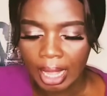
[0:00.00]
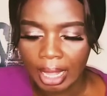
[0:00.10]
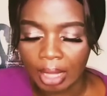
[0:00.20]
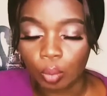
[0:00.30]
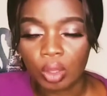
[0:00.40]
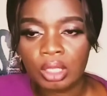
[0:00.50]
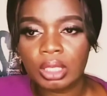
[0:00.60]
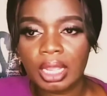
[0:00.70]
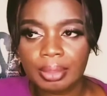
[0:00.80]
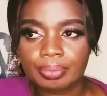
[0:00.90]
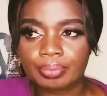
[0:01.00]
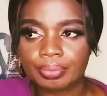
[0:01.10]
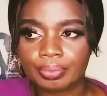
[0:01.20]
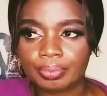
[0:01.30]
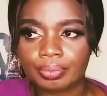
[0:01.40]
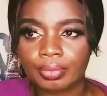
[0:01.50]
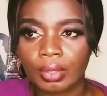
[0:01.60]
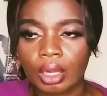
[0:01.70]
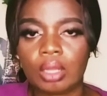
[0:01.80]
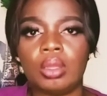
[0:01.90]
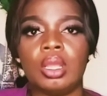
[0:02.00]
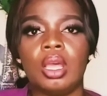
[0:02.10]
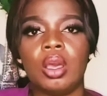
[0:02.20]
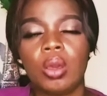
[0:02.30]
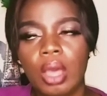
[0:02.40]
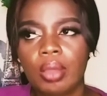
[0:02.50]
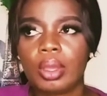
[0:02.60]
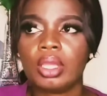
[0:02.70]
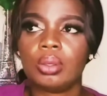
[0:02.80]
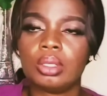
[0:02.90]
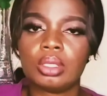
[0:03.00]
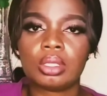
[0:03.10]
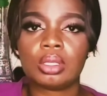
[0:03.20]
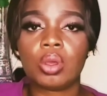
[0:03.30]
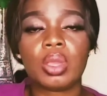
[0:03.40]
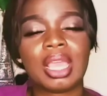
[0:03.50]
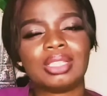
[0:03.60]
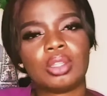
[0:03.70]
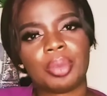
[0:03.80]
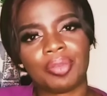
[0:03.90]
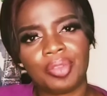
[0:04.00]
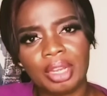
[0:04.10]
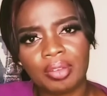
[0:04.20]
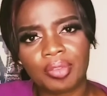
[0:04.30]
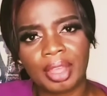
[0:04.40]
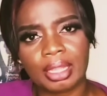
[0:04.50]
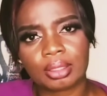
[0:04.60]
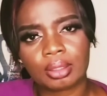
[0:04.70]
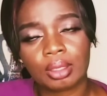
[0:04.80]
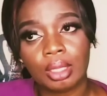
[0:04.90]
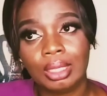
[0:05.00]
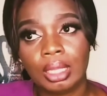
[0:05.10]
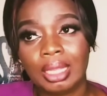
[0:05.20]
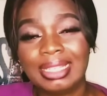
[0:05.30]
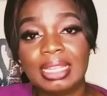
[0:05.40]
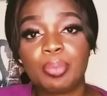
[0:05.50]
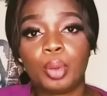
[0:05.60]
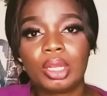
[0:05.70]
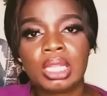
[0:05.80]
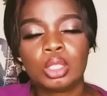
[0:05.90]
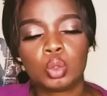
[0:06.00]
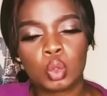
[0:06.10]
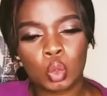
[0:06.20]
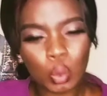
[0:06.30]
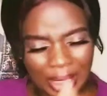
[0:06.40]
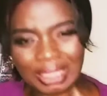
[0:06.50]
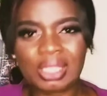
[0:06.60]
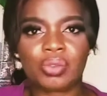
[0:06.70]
And one day, oh, how are you? He has not been feeling fine. The body took its